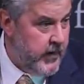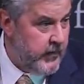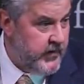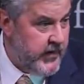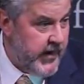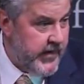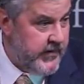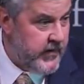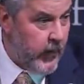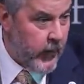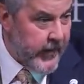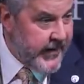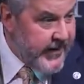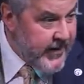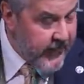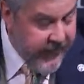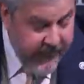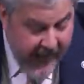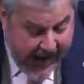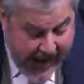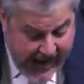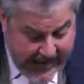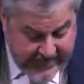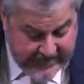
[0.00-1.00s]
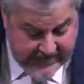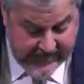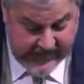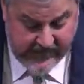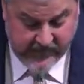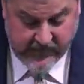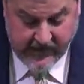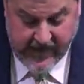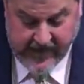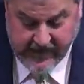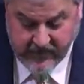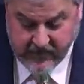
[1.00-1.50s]
because he's already defined
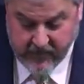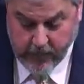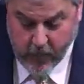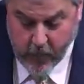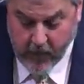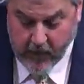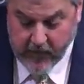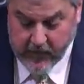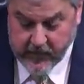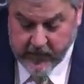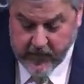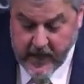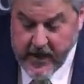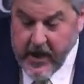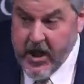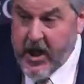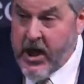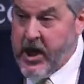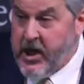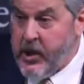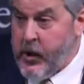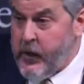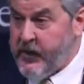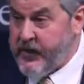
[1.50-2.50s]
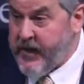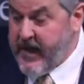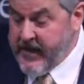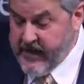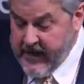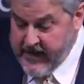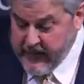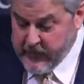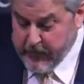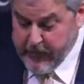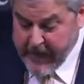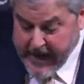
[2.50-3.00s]
these things for us. You see,
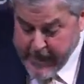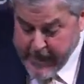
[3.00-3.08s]
these